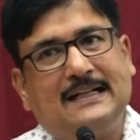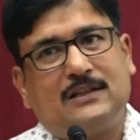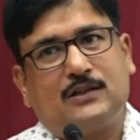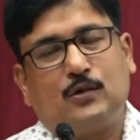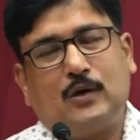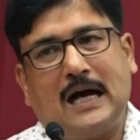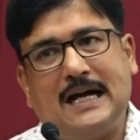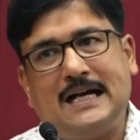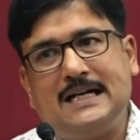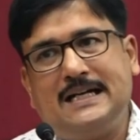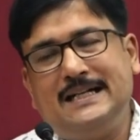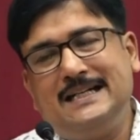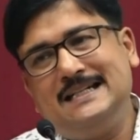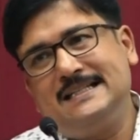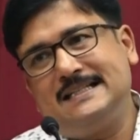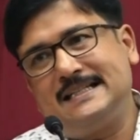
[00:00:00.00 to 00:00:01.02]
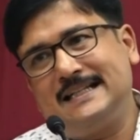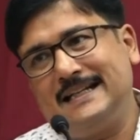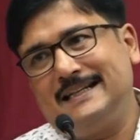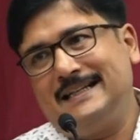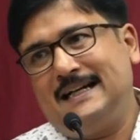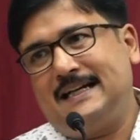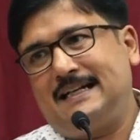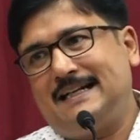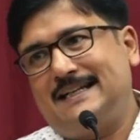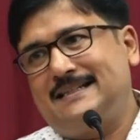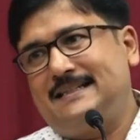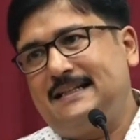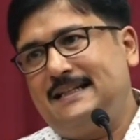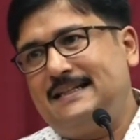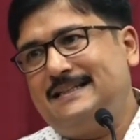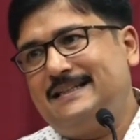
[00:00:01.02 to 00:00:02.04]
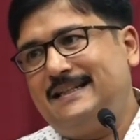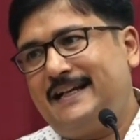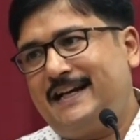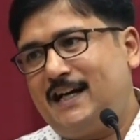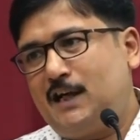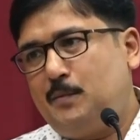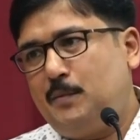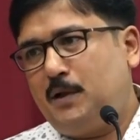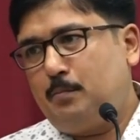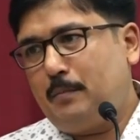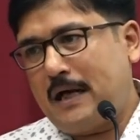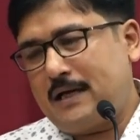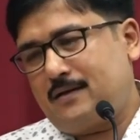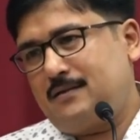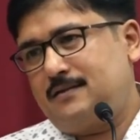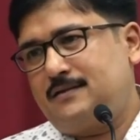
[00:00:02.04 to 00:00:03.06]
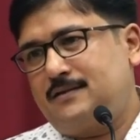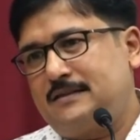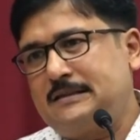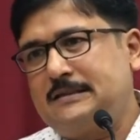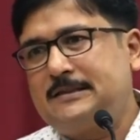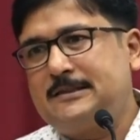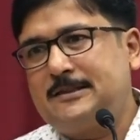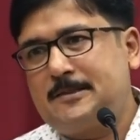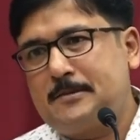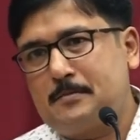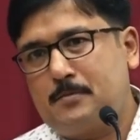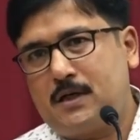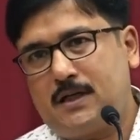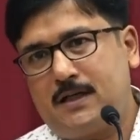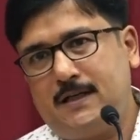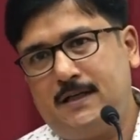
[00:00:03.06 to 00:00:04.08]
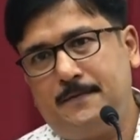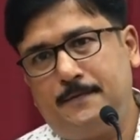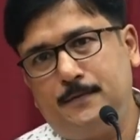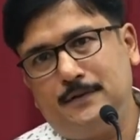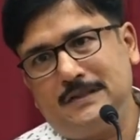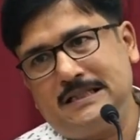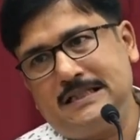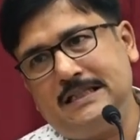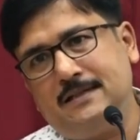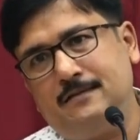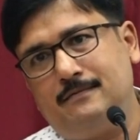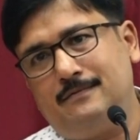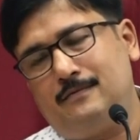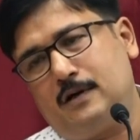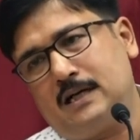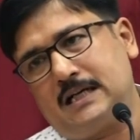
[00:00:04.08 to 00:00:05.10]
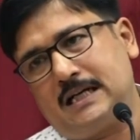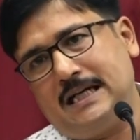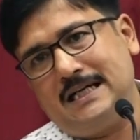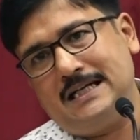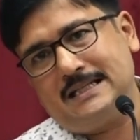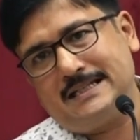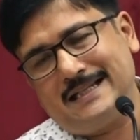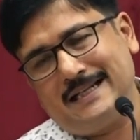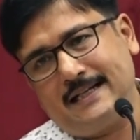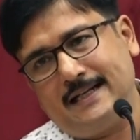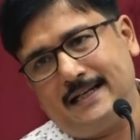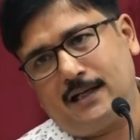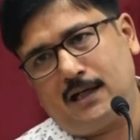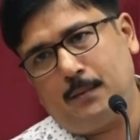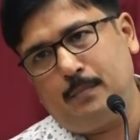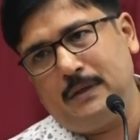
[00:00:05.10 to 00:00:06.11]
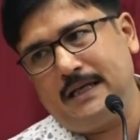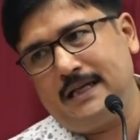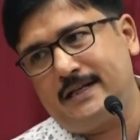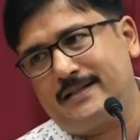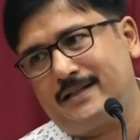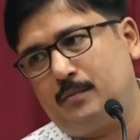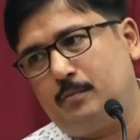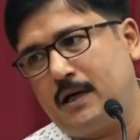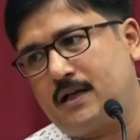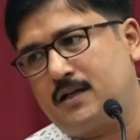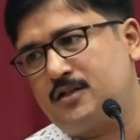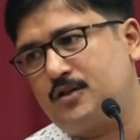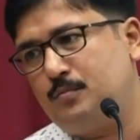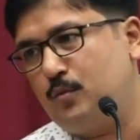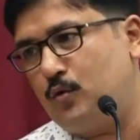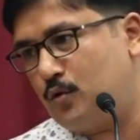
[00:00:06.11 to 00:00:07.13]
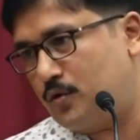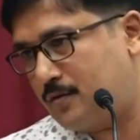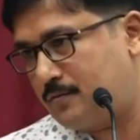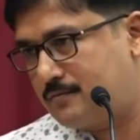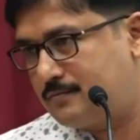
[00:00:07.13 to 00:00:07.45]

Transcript: So I did say that excellence in academic matters, but if you see what I said, that application matters more.